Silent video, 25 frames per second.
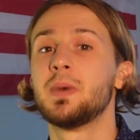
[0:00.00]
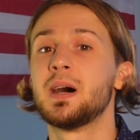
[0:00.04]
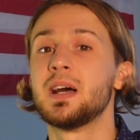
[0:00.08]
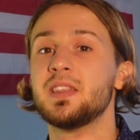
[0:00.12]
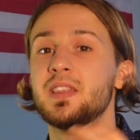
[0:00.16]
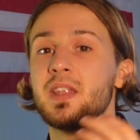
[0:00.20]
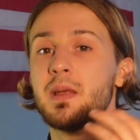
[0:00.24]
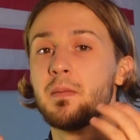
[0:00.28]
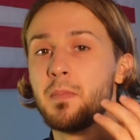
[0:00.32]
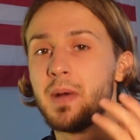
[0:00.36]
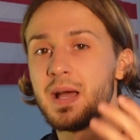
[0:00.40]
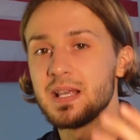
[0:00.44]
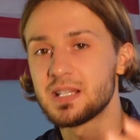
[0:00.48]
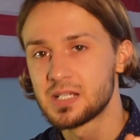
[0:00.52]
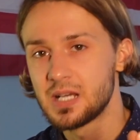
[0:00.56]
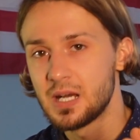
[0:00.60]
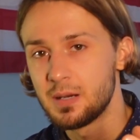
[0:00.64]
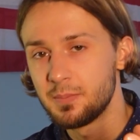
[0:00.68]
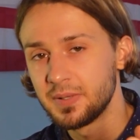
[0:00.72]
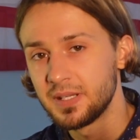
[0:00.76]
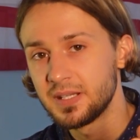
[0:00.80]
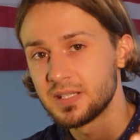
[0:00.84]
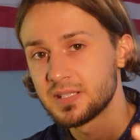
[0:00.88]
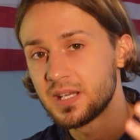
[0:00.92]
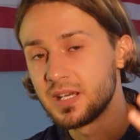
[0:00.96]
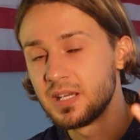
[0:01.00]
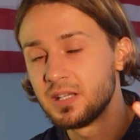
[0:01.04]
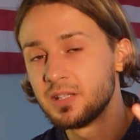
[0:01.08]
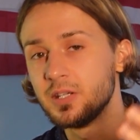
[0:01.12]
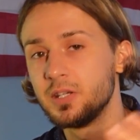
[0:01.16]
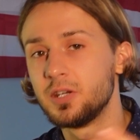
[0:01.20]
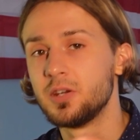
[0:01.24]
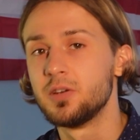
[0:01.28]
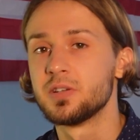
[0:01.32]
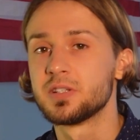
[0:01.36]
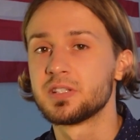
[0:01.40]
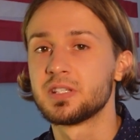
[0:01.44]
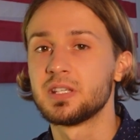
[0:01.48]
but the best companies in the
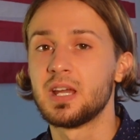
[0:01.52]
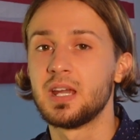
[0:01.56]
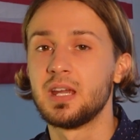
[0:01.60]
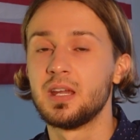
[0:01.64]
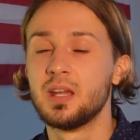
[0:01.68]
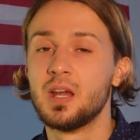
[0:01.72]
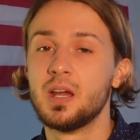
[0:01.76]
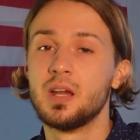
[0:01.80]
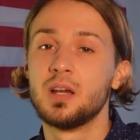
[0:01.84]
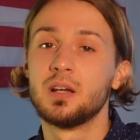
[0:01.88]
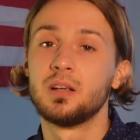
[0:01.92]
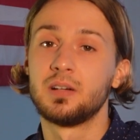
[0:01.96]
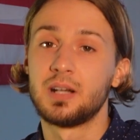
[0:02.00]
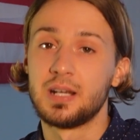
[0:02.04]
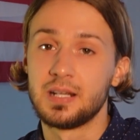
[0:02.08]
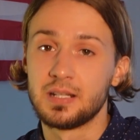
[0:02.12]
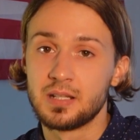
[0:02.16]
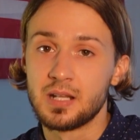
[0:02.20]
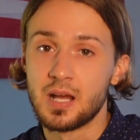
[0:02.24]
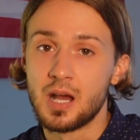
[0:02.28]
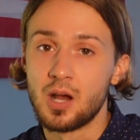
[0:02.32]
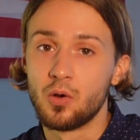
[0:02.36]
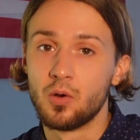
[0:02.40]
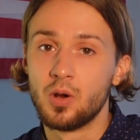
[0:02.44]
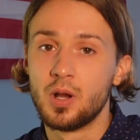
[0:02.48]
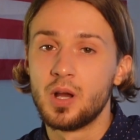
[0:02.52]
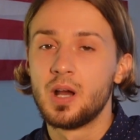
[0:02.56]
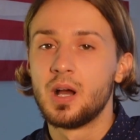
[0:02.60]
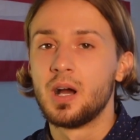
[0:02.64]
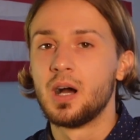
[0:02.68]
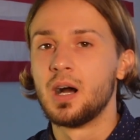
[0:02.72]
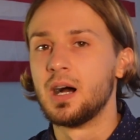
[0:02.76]
USA right now.